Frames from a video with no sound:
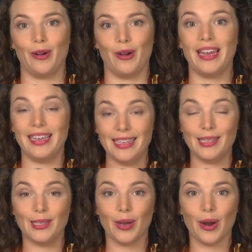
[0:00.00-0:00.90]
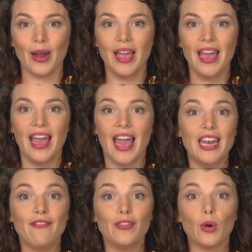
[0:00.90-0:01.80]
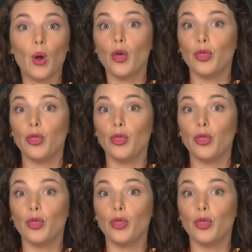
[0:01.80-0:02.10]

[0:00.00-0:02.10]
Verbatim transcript: quicker and easier. And if their